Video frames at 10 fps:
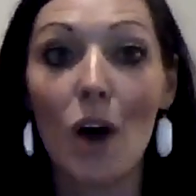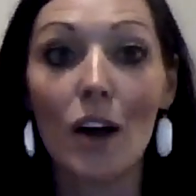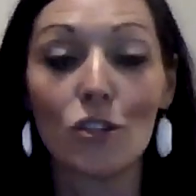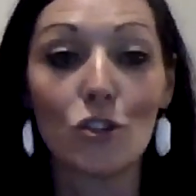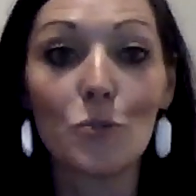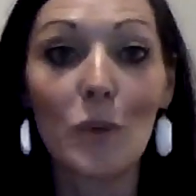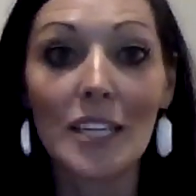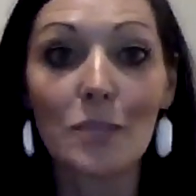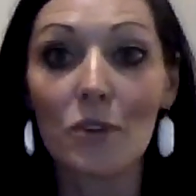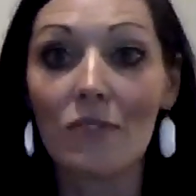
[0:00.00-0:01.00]
Juice
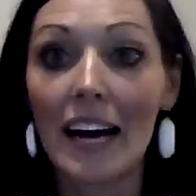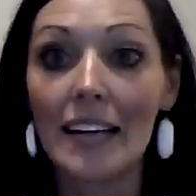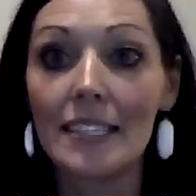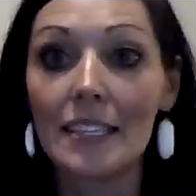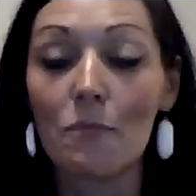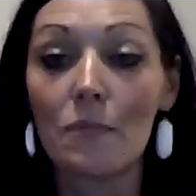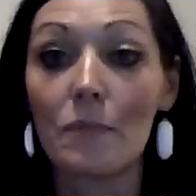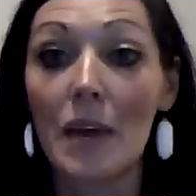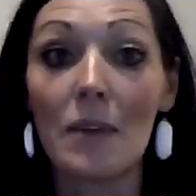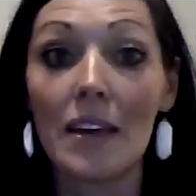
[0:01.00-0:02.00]
Plus provides
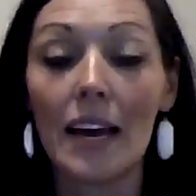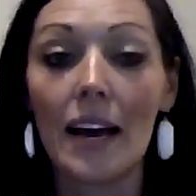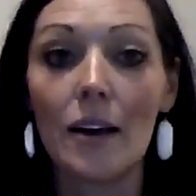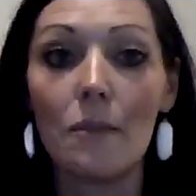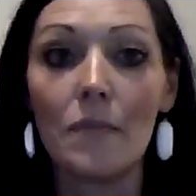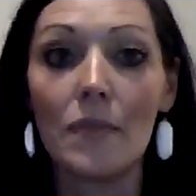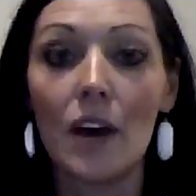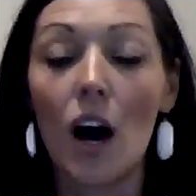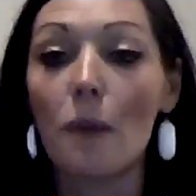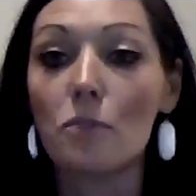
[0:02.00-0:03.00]
maybe
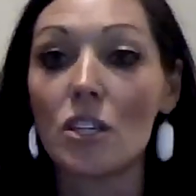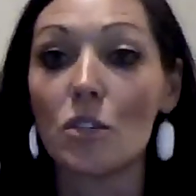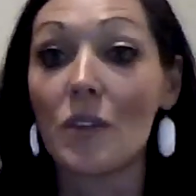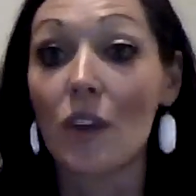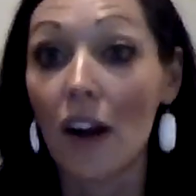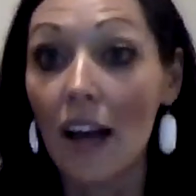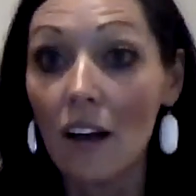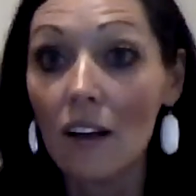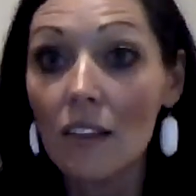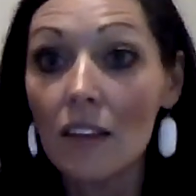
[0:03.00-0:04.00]
the options with our
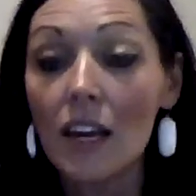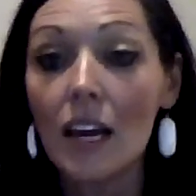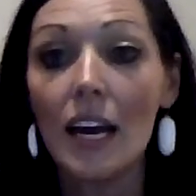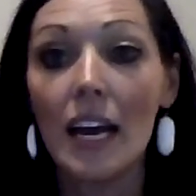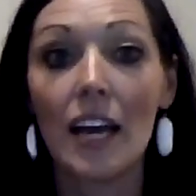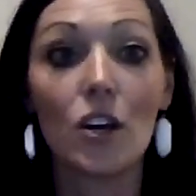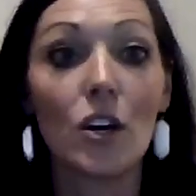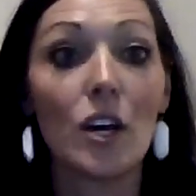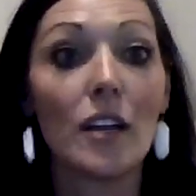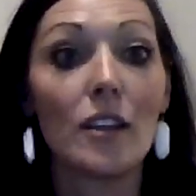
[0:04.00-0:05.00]
health.
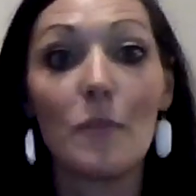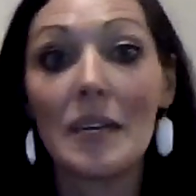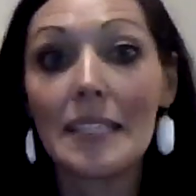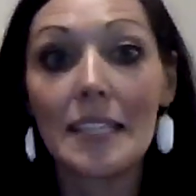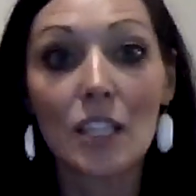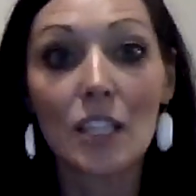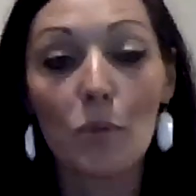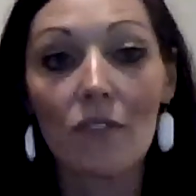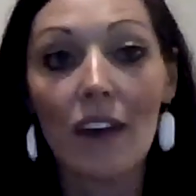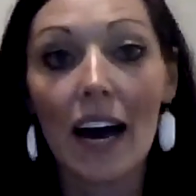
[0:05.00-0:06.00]
The business could
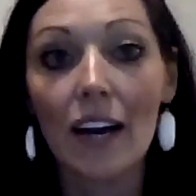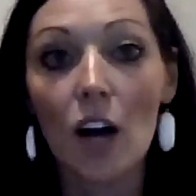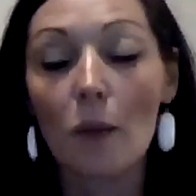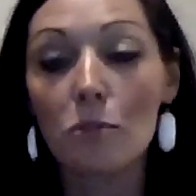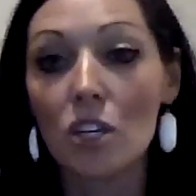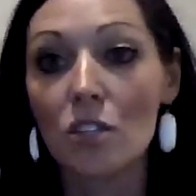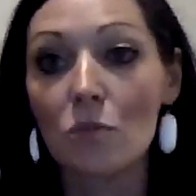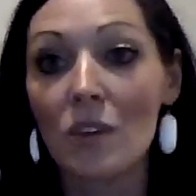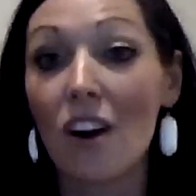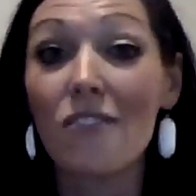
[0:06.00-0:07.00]
provide options
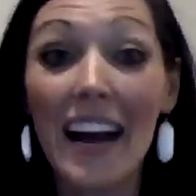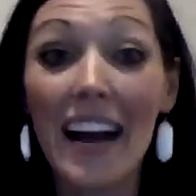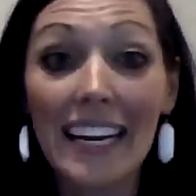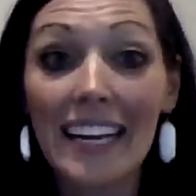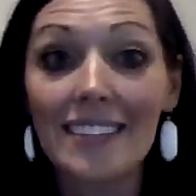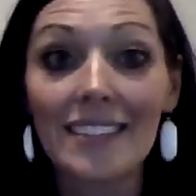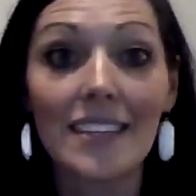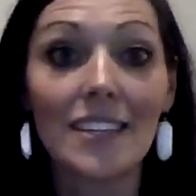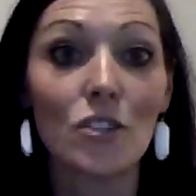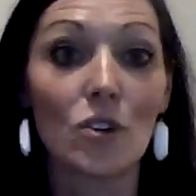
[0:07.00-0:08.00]
with our
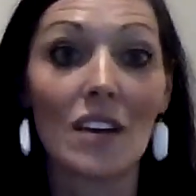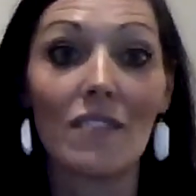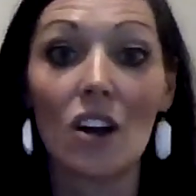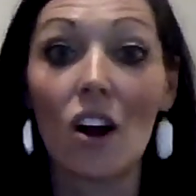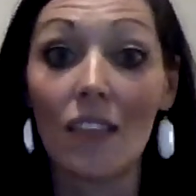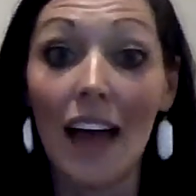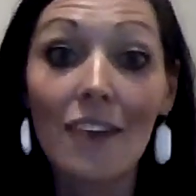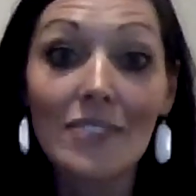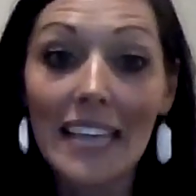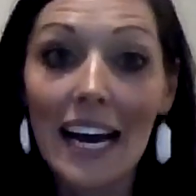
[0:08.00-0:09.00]
finances or even our
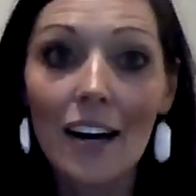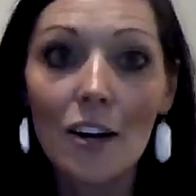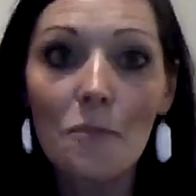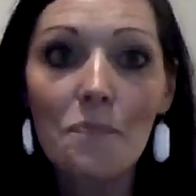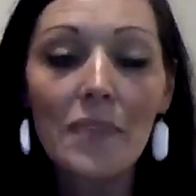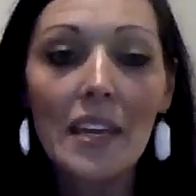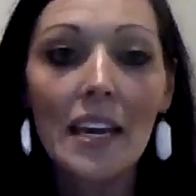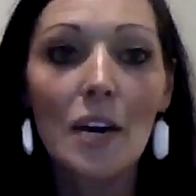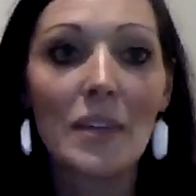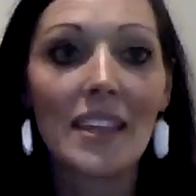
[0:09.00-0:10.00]
lifestyle.
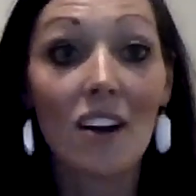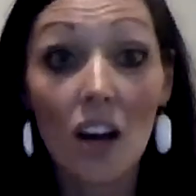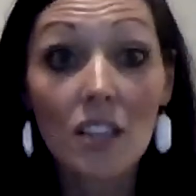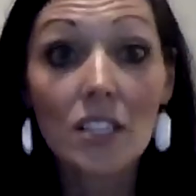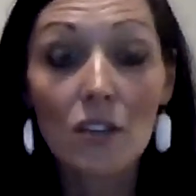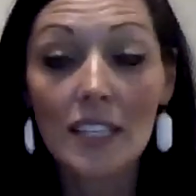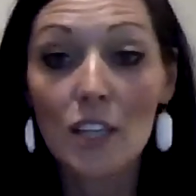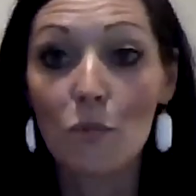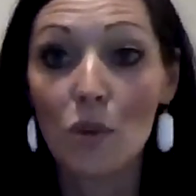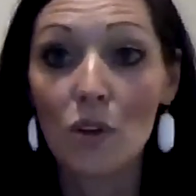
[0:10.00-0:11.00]
But then also this
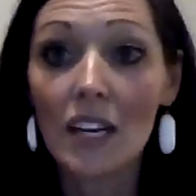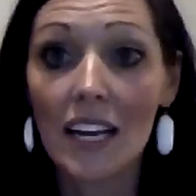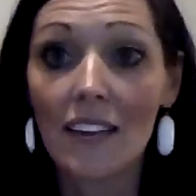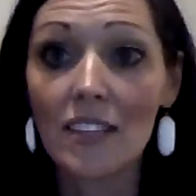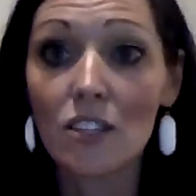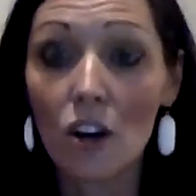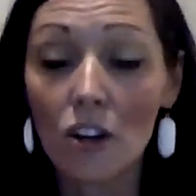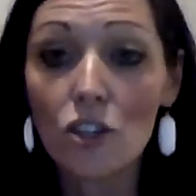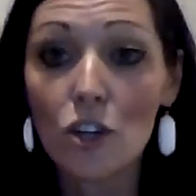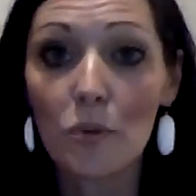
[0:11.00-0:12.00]
community and this
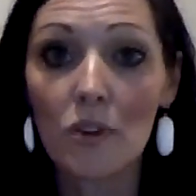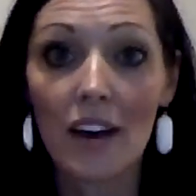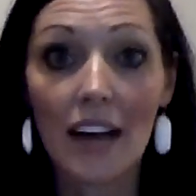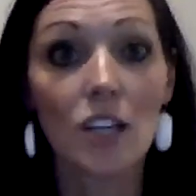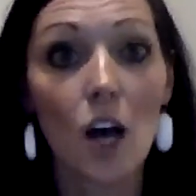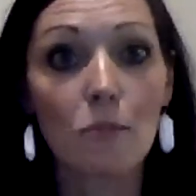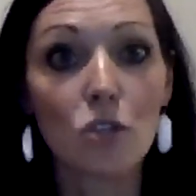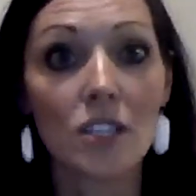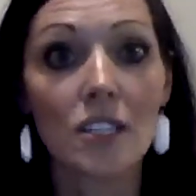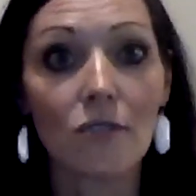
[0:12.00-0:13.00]
culture provides
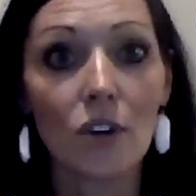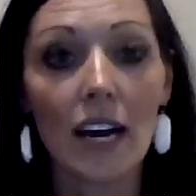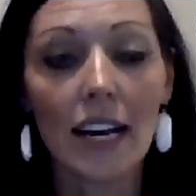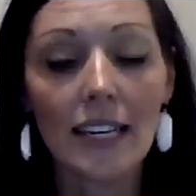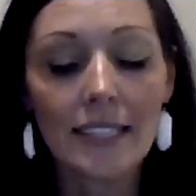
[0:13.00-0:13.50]
options for us.